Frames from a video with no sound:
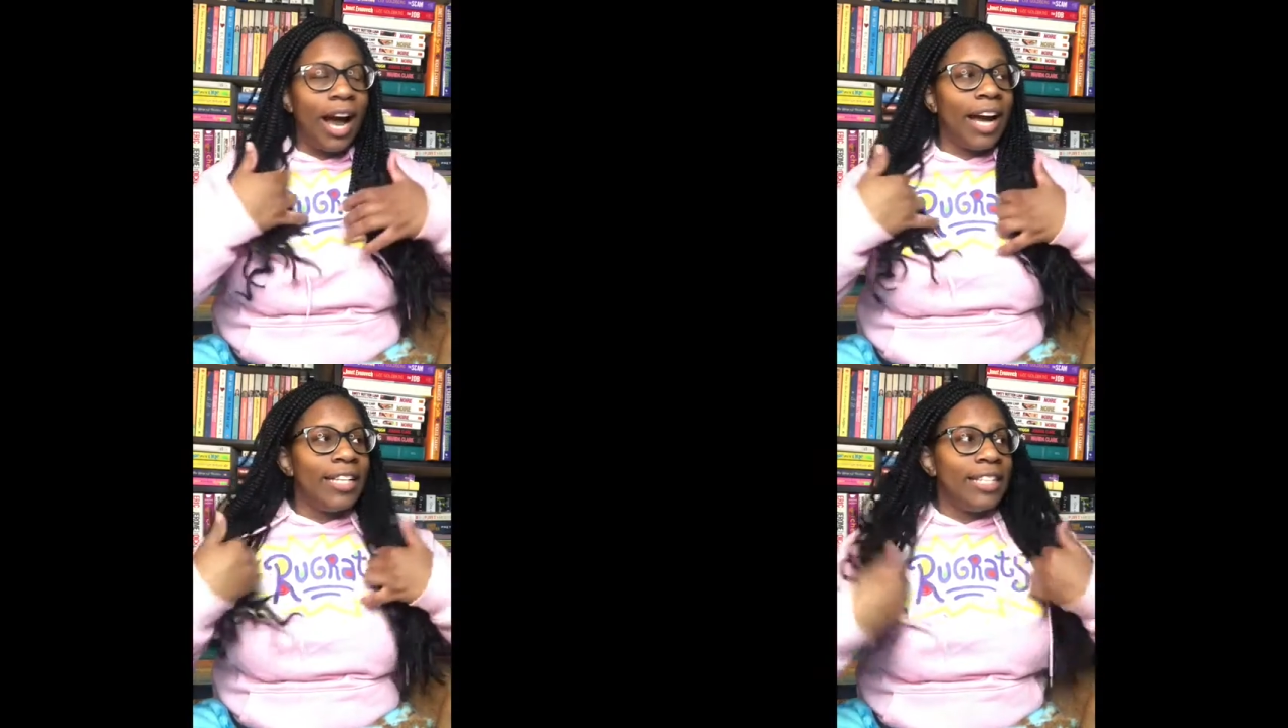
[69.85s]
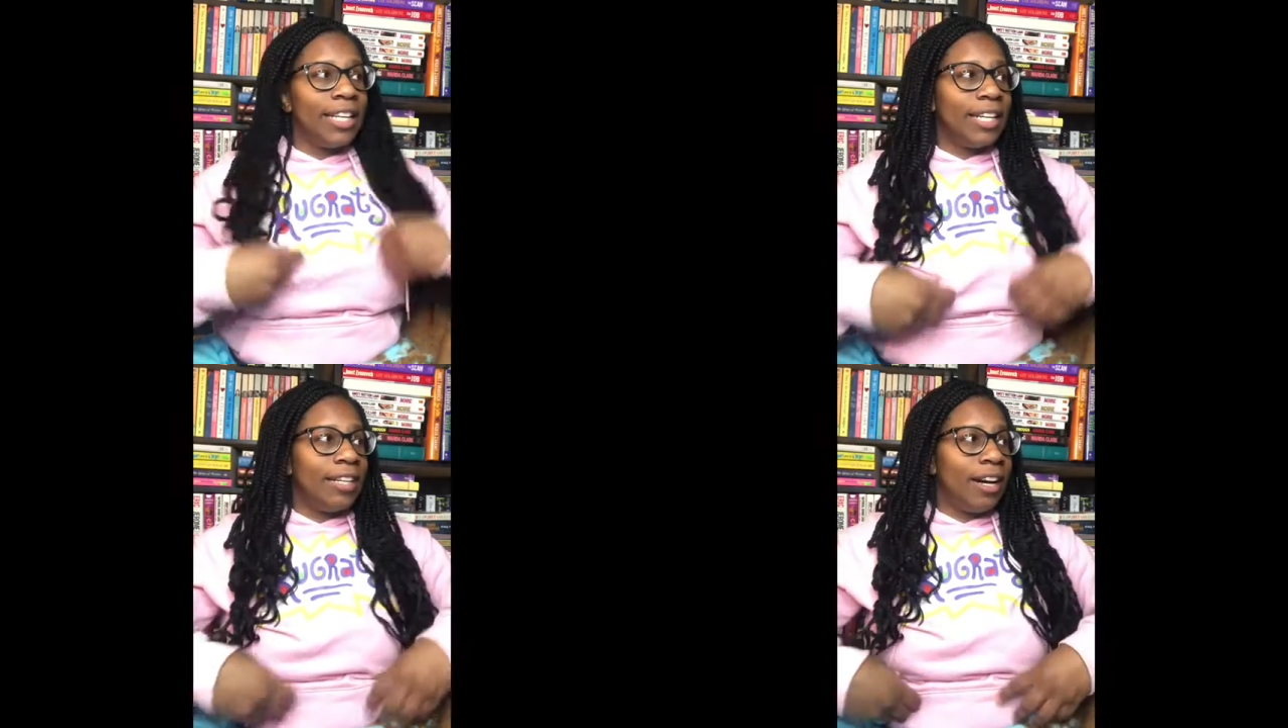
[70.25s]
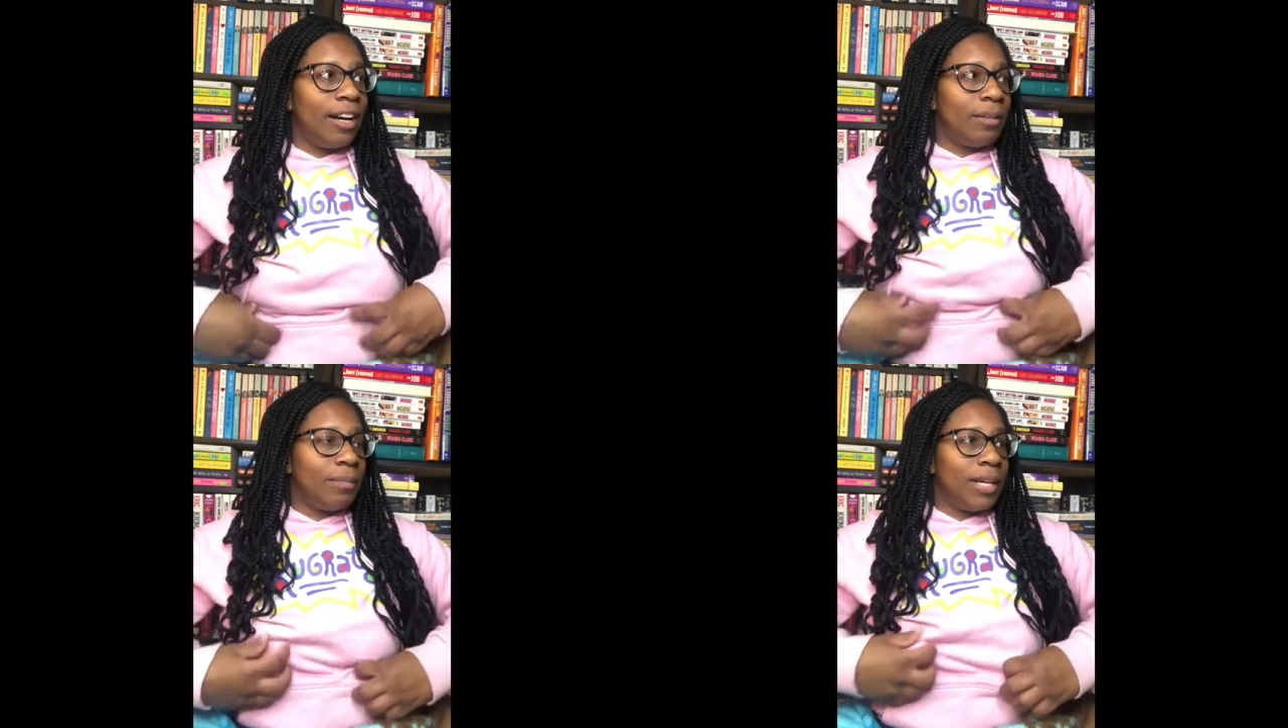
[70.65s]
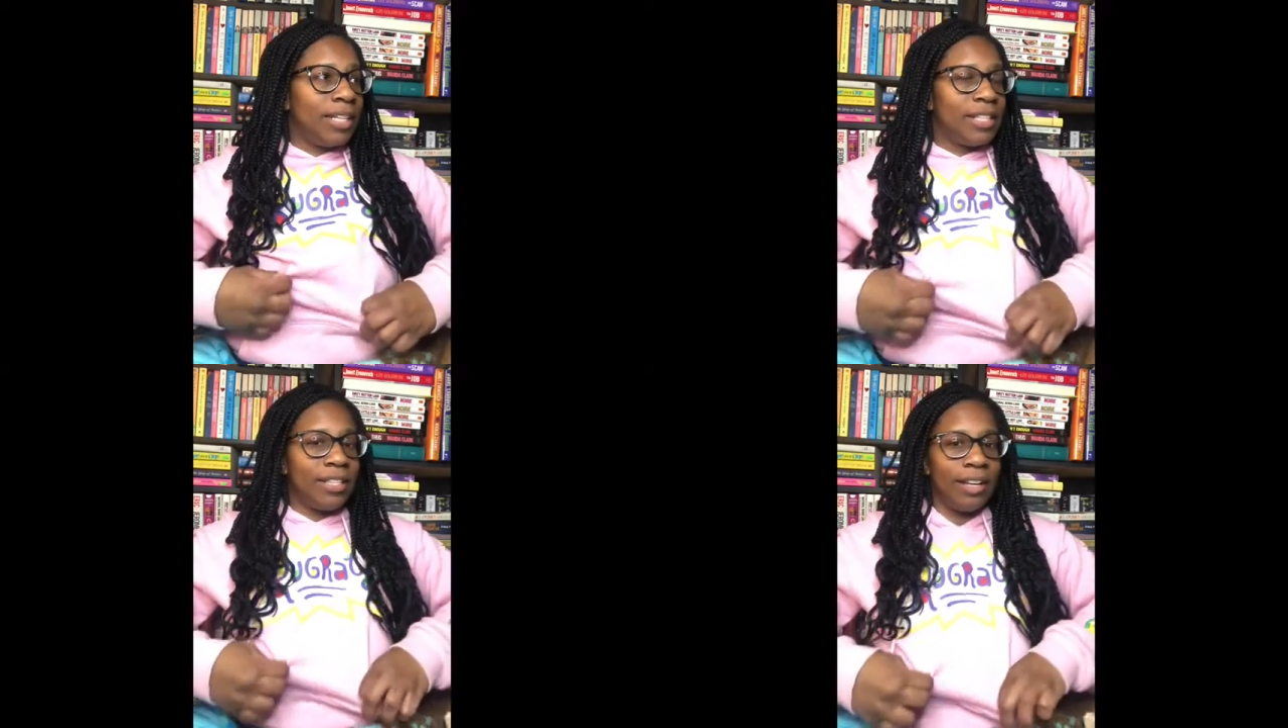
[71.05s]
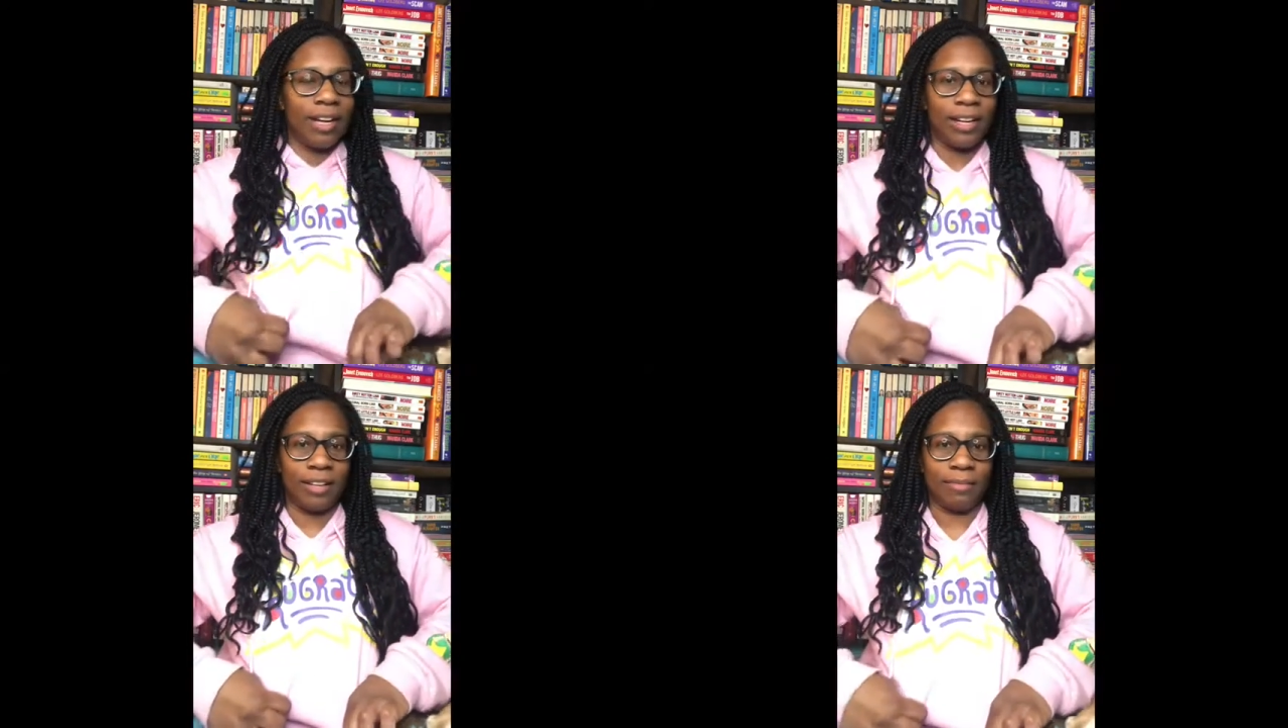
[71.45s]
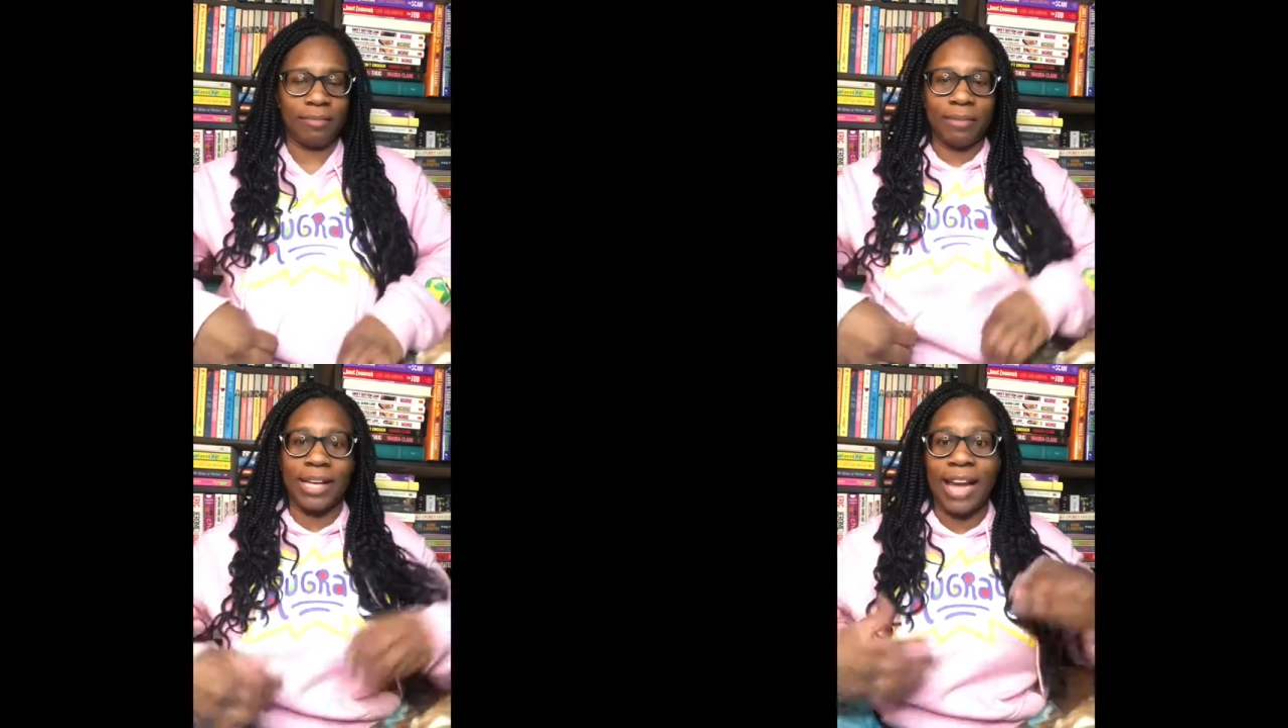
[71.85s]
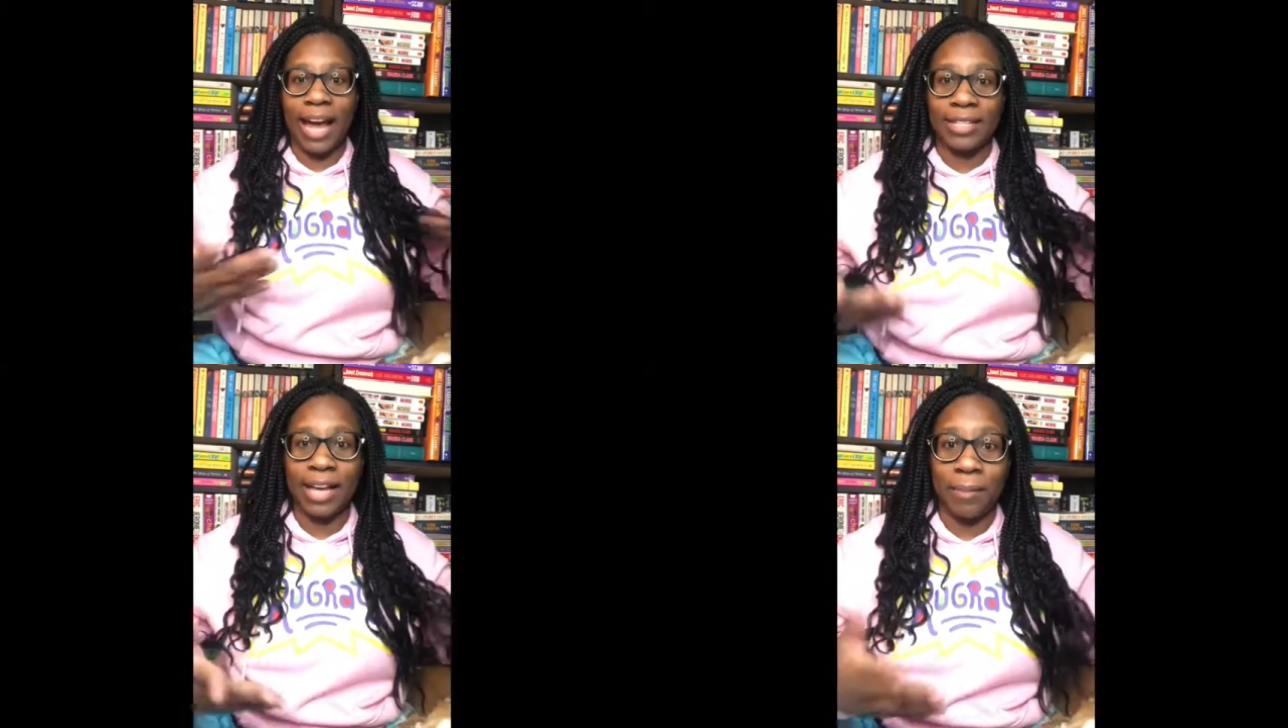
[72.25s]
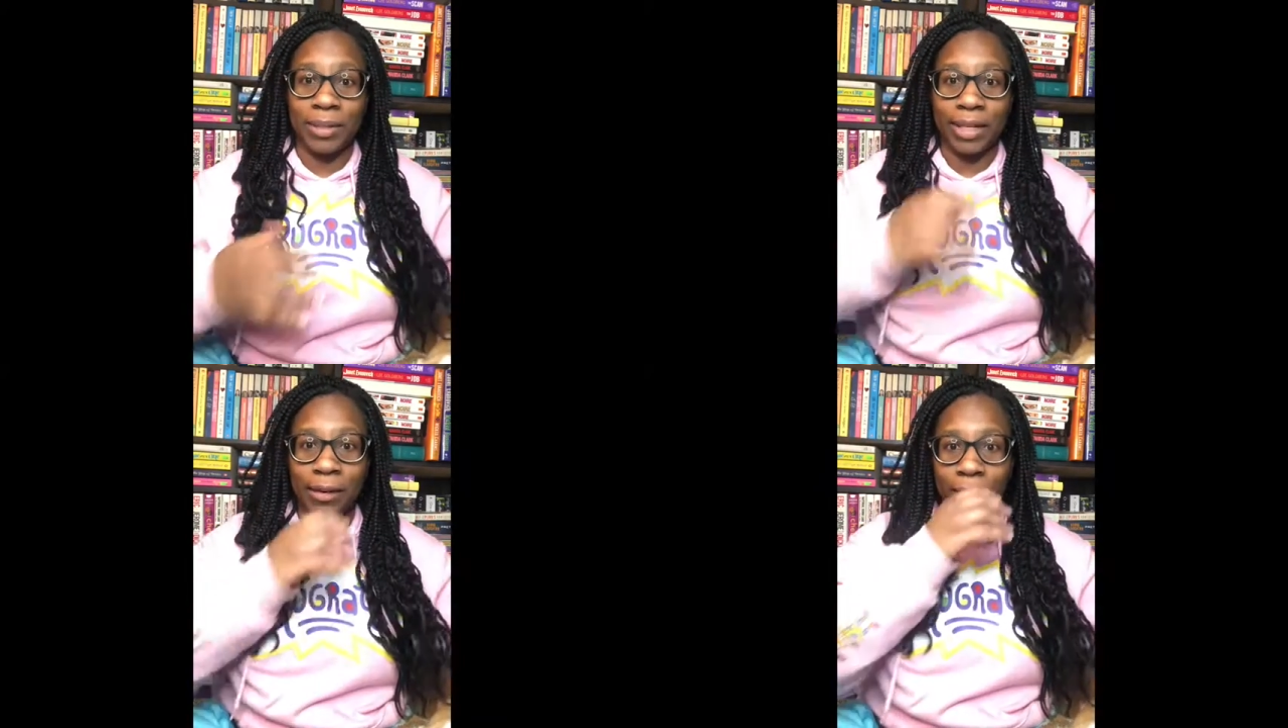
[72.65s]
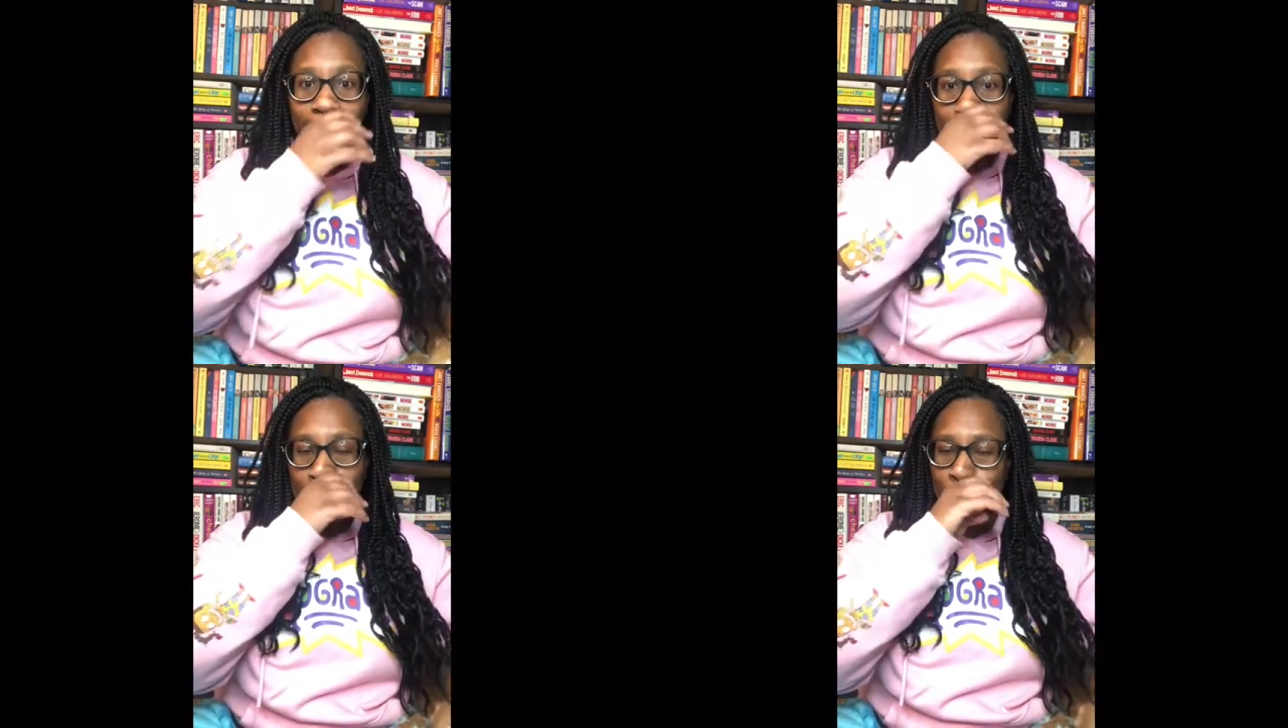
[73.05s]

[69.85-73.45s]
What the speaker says: I did an Ask Emily, right?